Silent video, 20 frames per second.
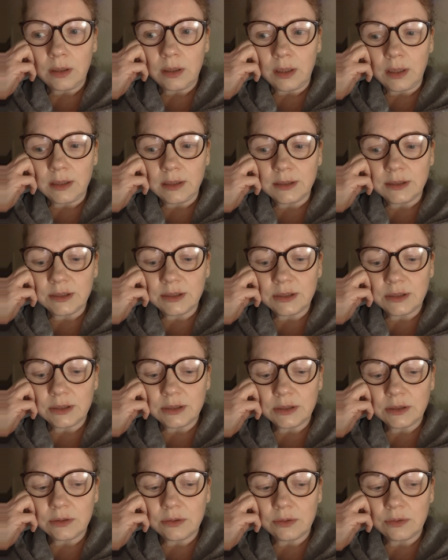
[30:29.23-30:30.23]

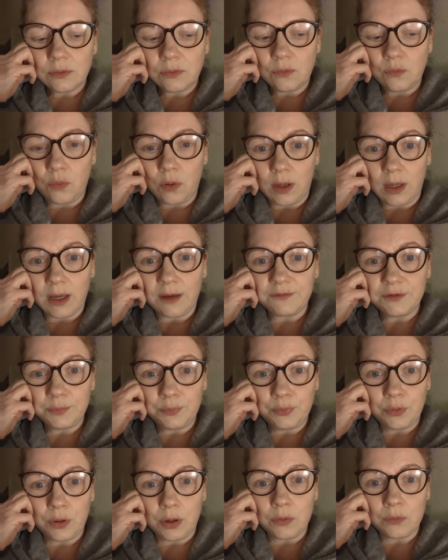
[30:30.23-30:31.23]
is what I have to
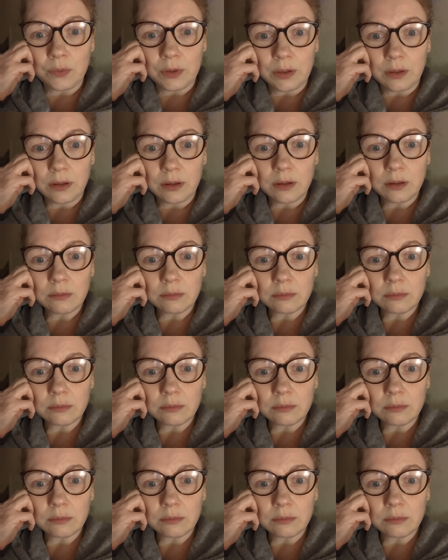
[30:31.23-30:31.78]
put up with,